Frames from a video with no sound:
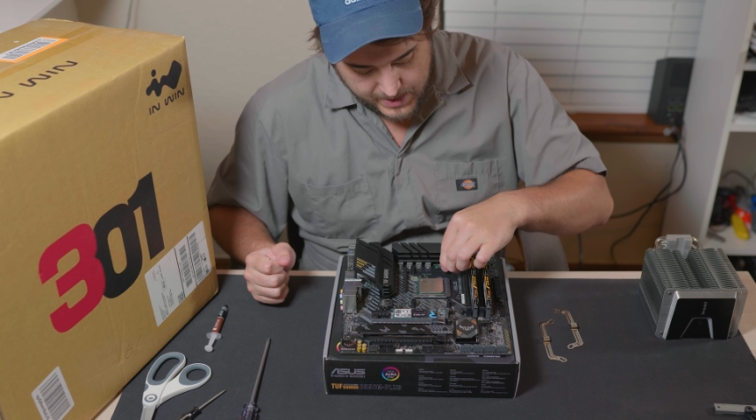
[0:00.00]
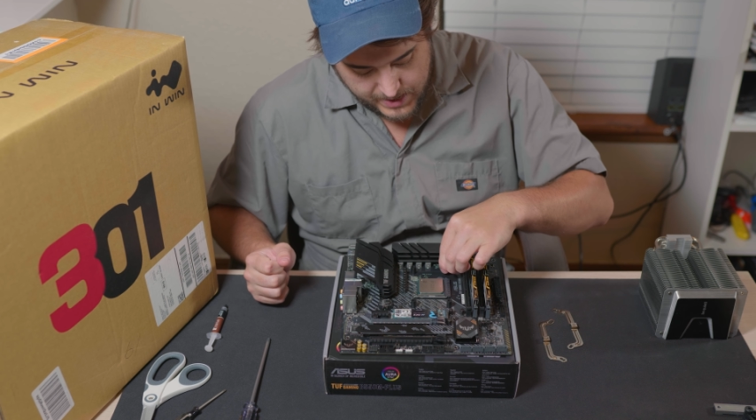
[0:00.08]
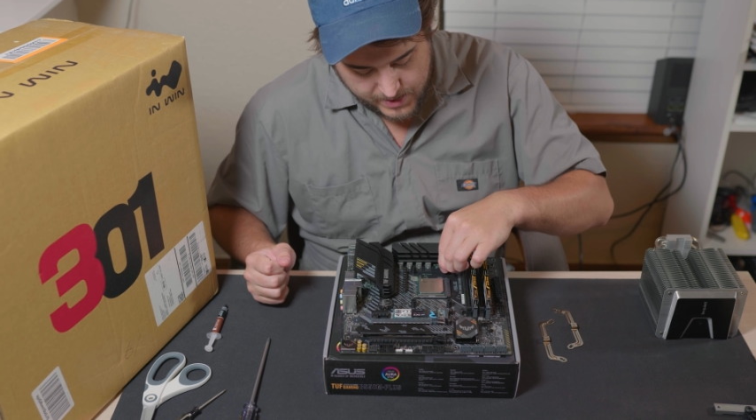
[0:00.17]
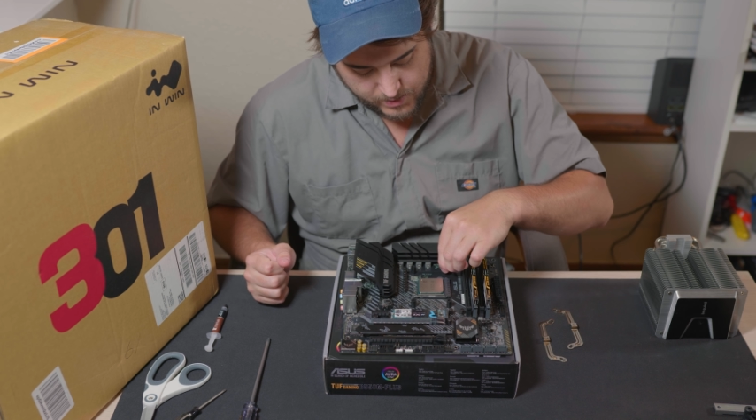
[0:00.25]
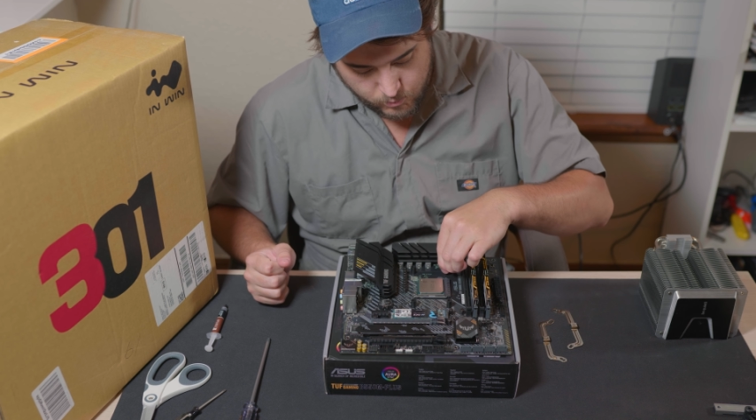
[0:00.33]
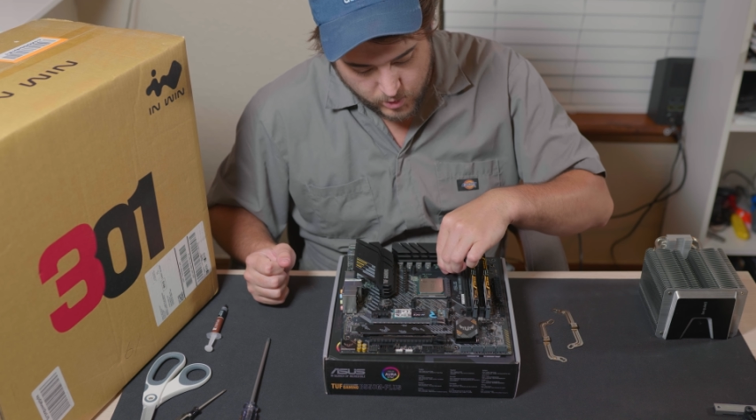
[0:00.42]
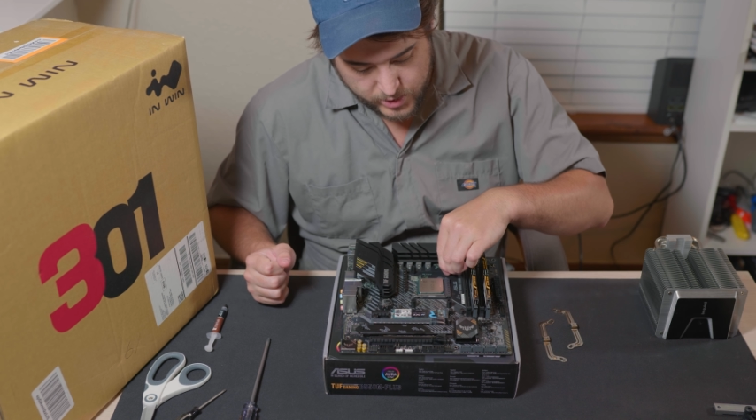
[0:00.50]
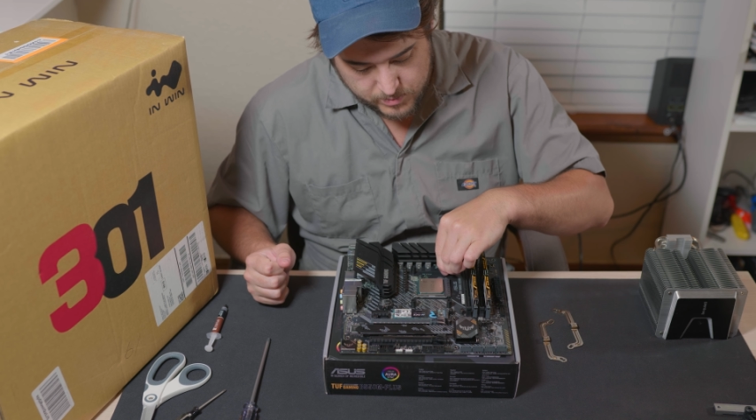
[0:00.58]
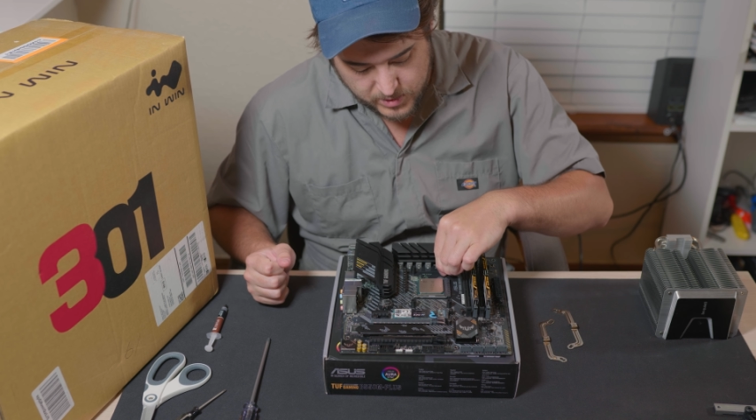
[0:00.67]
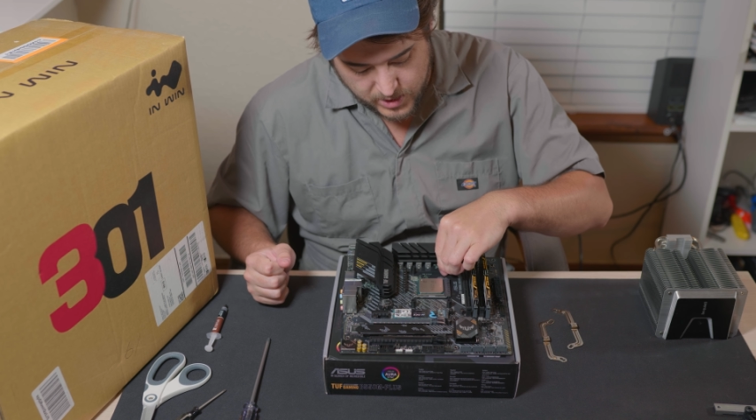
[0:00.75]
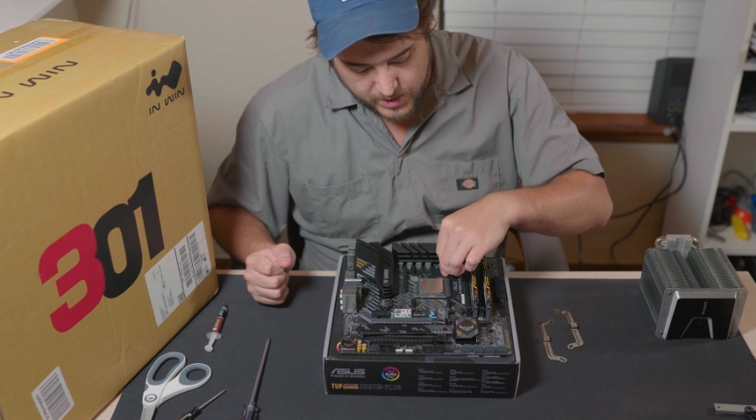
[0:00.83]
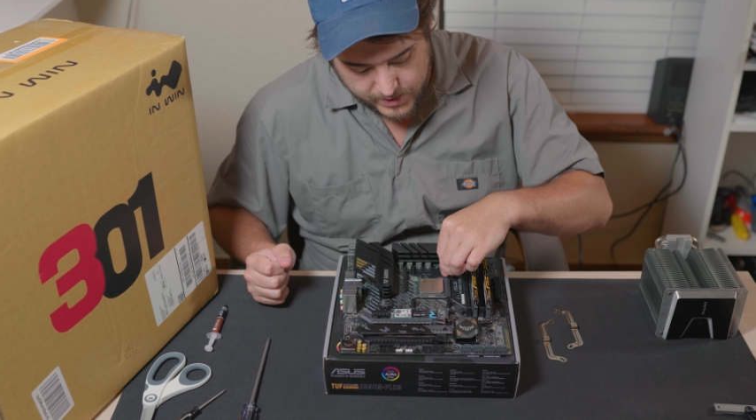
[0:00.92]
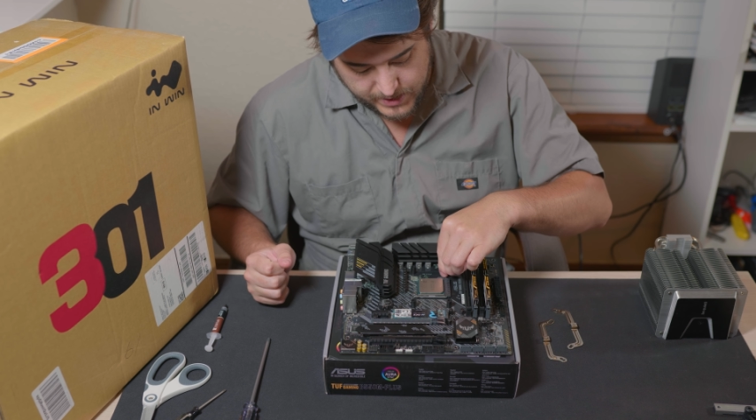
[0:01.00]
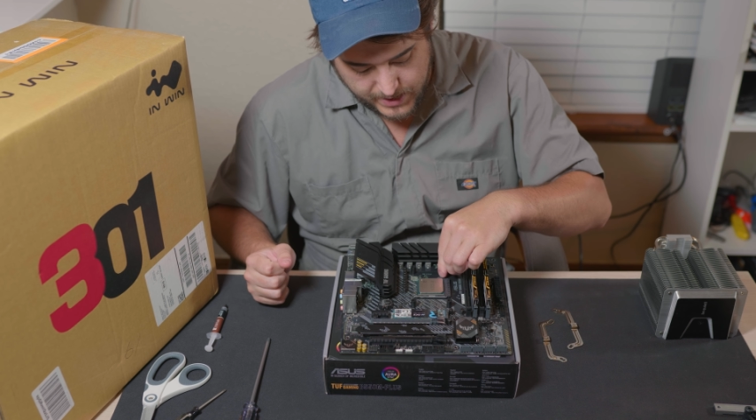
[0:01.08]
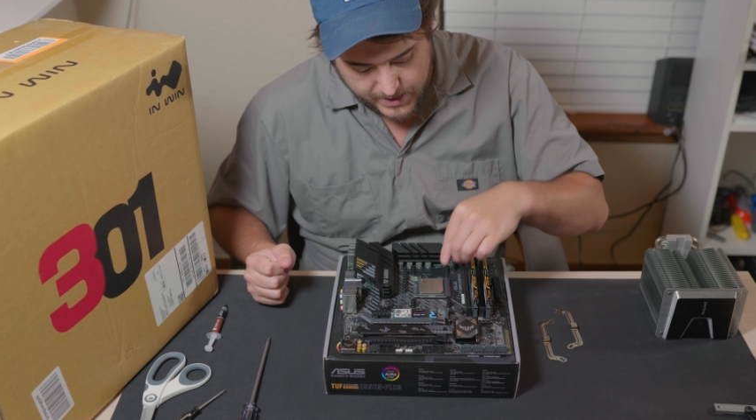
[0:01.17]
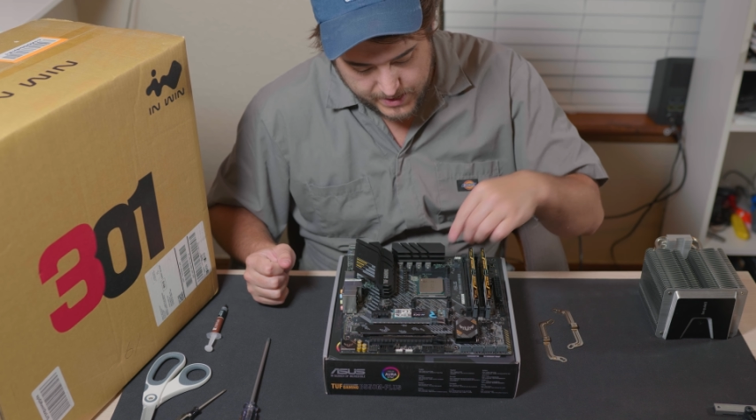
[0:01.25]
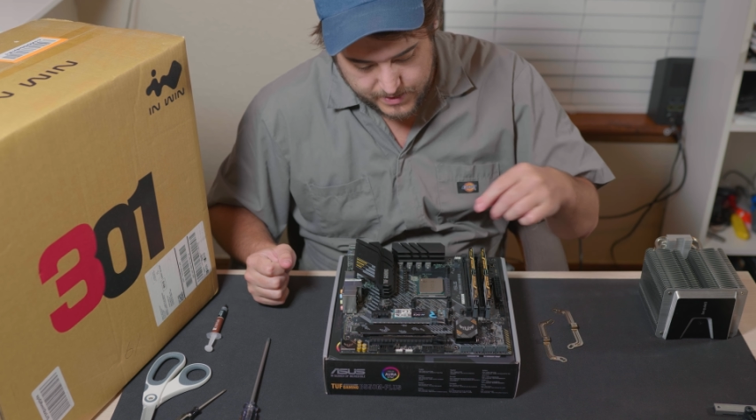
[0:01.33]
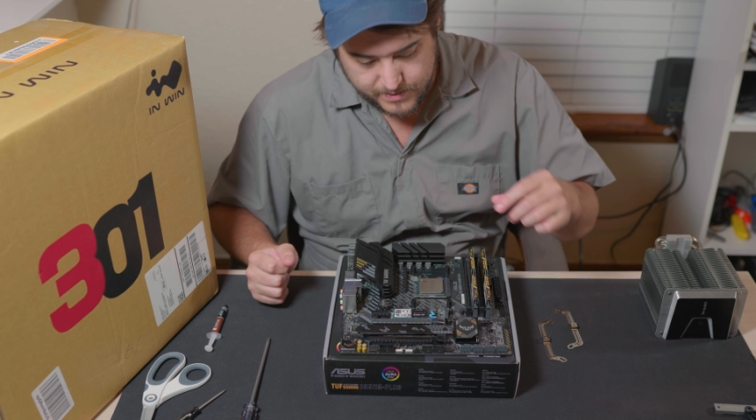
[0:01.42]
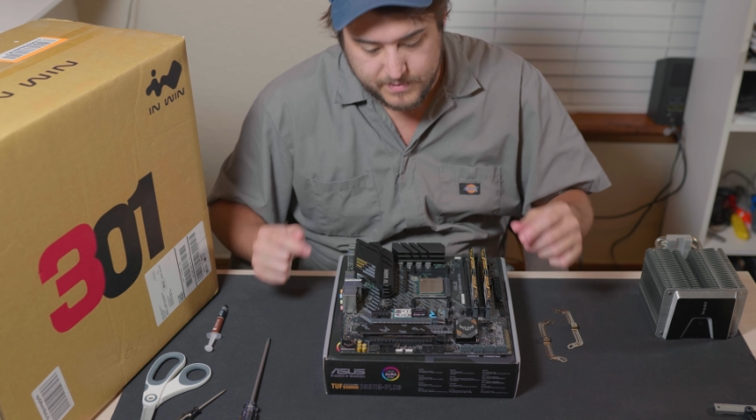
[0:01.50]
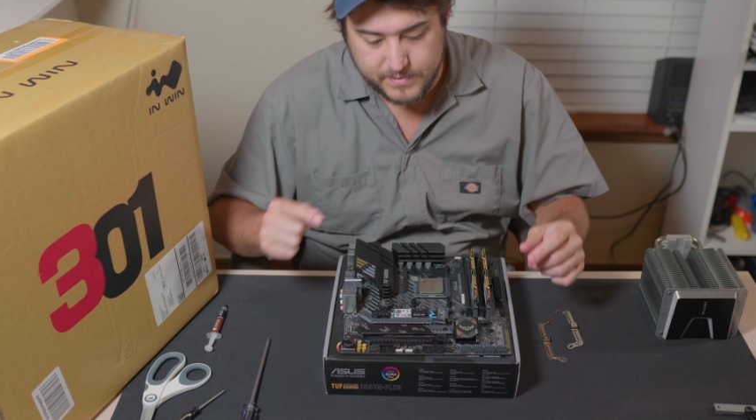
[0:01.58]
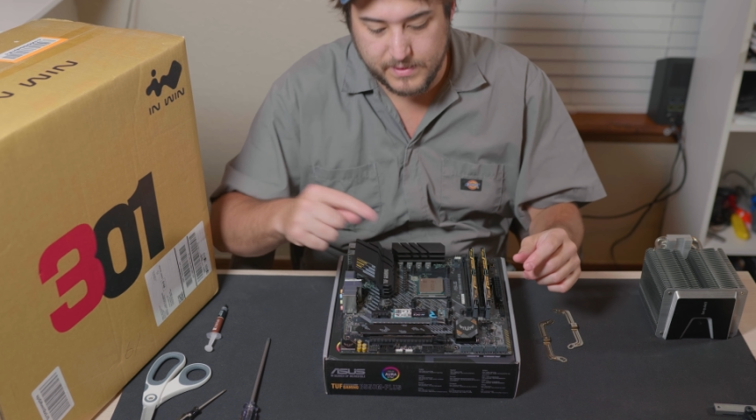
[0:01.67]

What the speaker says: a water block and